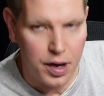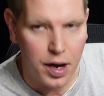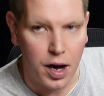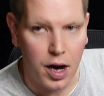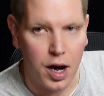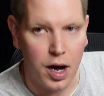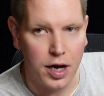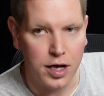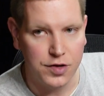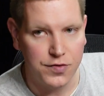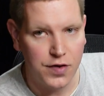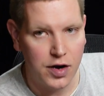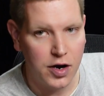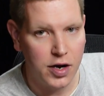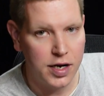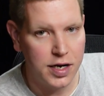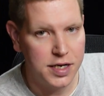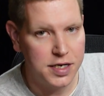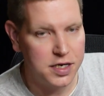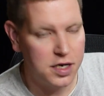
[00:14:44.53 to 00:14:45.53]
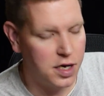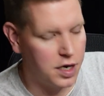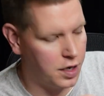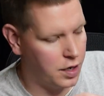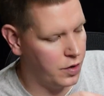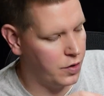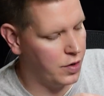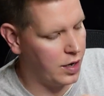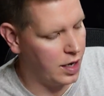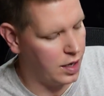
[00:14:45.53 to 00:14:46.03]
It's very easy to
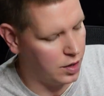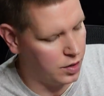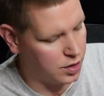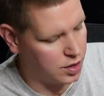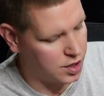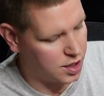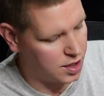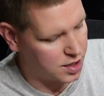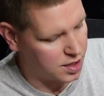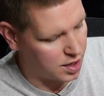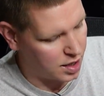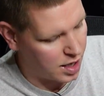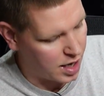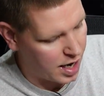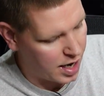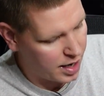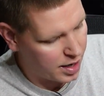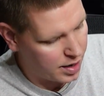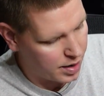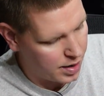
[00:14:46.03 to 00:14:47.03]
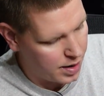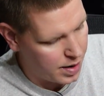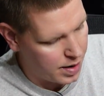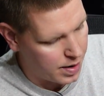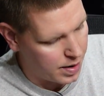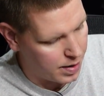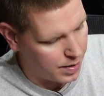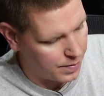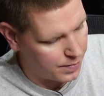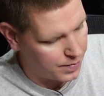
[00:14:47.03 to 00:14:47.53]
do. They look just alike.
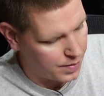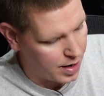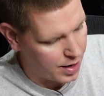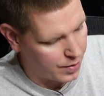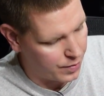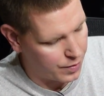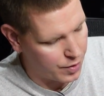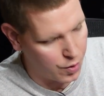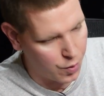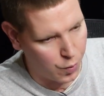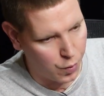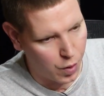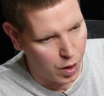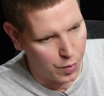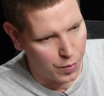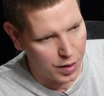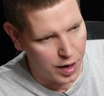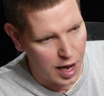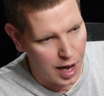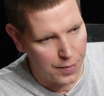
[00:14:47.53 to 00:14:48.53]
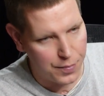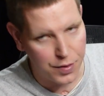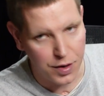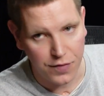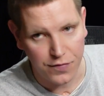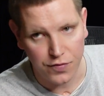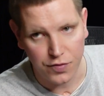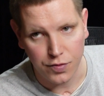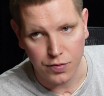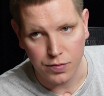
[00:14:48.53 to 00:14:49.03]
I don't know what would happen
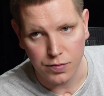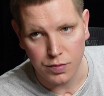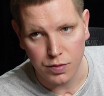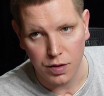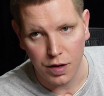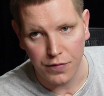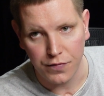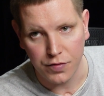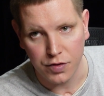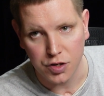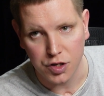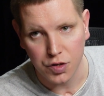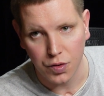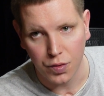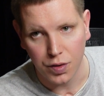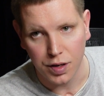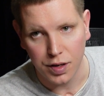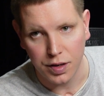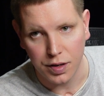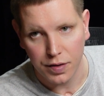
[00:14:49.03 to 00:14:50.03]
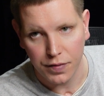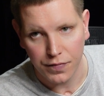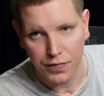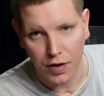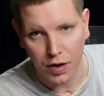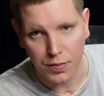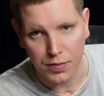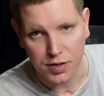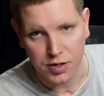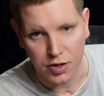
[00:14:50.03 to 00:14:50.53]
if you shorted the
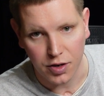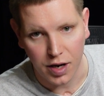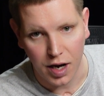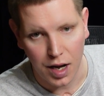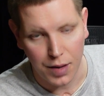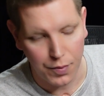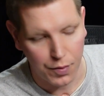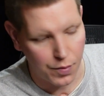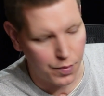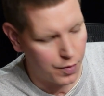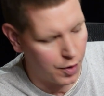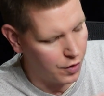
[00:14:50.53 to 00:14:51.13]
thermistor cable.